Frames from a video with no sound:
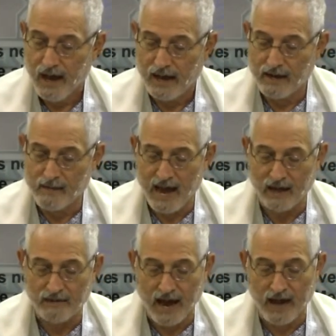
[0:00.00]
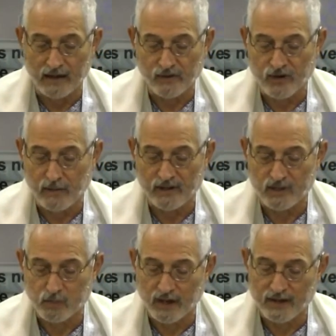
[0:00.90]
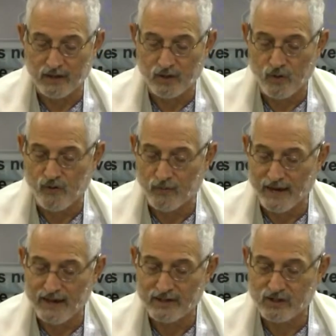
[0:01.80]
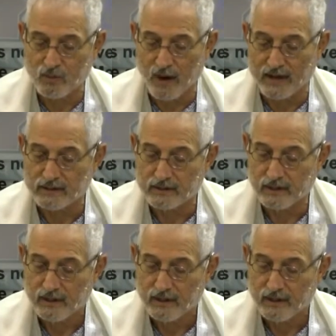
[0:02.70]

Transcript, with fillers: And the Mount of Olives shall be split in two from east to west